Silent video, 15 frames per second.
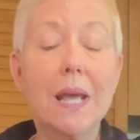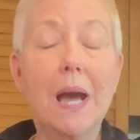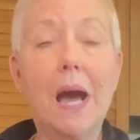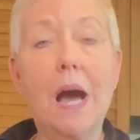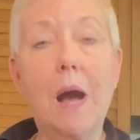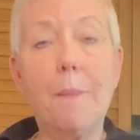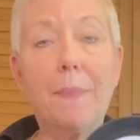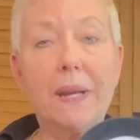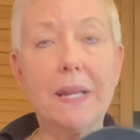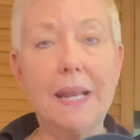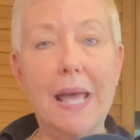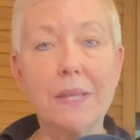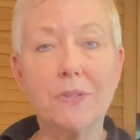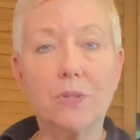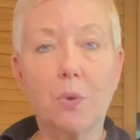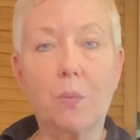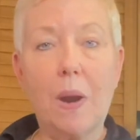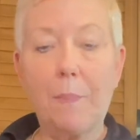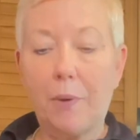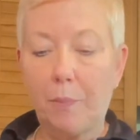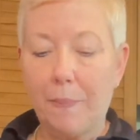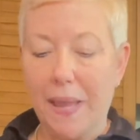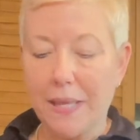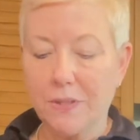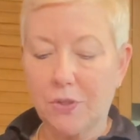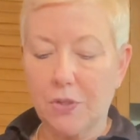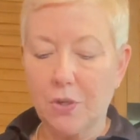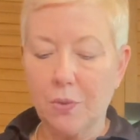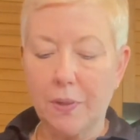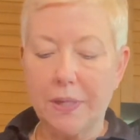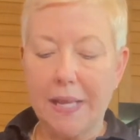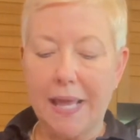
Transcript: but it has the rubber base to it,